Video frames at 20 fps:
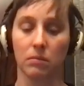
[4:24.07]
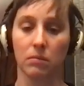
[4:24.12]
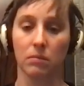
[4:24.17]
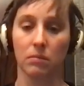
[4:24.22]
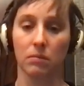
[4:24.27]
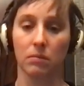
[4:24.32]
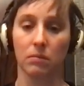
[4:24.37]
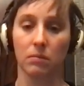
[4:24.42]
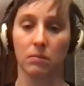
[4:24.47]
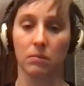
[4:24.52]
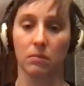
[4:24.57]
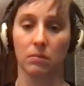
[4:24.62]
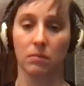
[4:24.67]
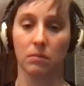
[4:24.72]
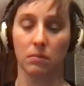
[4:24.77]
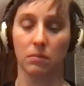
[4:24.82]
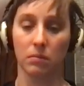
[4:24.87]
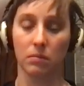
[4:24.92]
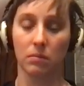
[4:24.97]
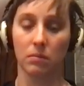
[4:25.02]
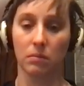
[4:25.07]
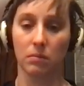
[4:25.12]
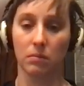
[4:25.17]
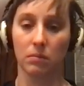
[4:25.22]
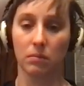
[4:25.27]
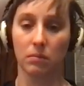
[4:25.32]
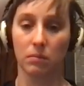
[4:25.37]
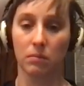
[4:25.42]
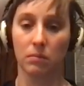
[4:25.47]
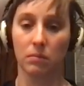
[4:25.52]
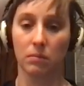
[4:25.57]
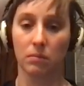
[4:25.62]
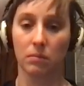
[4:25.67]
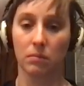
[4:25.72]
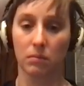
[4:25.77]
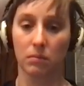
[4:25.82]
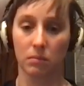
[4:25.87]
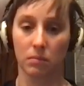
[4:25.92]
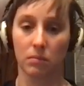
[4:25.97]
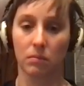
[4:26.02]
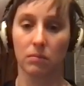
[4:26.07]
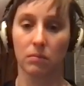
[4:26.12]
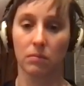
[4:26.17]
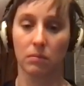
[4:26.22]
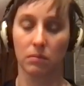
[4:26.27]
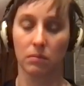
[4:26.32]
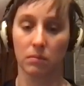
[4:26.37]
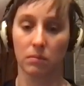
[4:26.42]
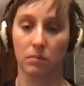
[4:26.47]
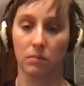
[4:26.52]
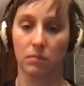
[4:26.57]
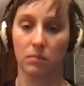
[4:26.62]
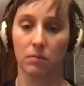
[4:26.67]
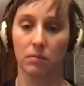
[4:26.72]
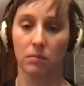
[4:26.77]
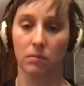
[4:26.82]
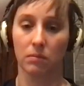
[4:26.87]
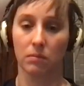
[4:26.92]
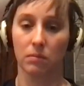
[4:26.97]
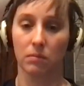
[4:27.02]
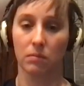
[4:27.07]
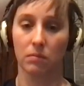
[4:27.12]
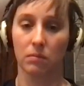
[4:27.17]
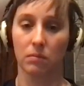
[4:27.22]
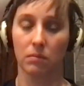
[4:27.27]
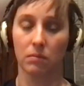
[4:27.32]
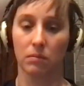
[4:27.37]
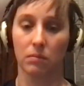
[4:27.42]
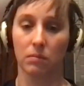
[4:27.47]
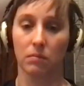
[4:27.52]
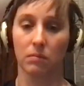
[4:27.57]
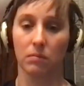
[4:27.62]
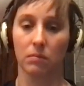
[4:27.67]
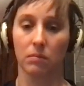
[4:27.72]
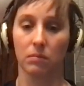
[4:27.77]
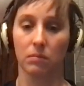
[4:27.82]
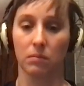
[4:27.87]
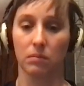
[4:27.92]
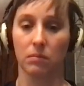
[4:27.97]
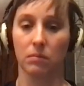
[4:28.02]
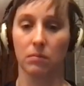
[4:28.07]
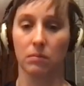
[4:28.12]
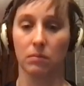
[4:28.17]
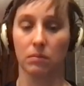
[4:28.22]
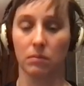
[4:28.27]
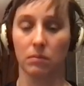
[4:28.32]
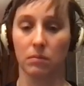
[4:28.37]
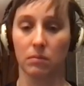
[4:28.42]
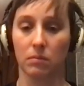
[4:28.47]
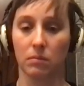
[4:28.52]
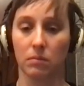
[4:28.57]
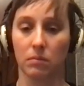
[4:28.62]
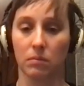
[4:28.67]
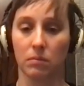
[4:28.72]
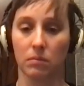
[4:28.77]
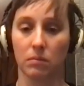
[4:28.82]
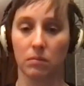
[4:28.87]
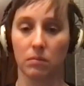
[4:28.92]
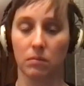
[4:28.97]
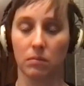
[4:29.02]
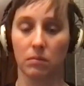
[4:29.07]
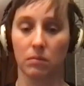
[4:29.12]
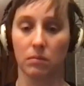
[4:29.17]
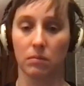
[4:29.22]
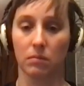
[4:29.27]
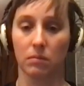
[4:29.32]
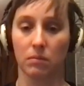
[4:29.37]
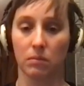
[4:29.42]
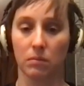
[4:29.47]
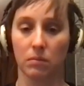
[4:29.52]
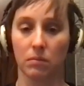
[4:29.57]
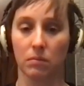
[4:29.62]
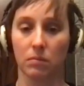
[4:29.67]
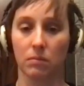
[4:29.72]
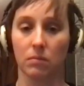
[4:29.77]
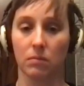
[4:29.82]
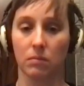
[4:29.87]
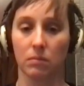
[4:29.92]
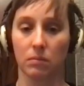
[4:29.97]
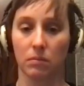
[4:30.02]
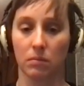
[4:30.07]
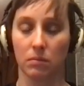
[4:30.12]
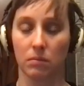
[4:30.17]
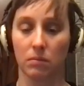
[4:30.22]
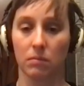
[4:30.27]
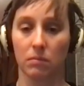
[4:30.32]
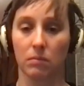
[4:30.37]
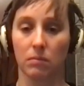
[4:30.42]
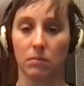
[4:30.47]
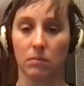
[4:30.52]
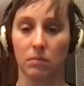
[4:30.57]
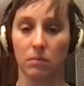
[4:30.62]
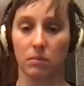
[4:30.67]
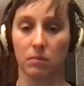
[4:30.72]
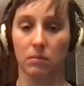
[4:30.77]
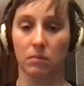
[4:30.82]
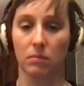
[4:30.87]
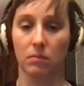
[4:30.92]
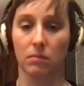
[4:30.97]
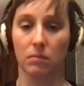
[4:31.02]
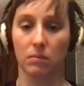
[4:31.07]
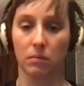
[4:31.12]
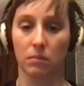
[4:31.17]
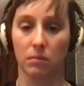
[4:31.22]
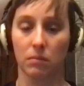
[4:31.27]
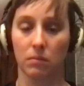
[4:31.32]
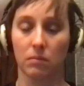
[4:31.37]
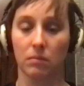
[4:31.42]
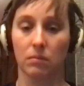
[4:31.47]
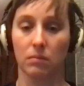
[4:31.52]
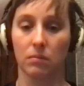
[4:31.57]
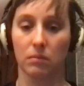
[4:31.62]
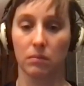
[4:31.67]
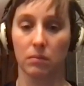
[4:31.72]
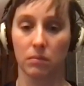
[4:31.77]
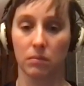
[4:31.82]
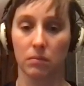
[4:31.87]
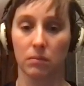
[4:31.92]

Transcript: No words are spoken by the person on screen.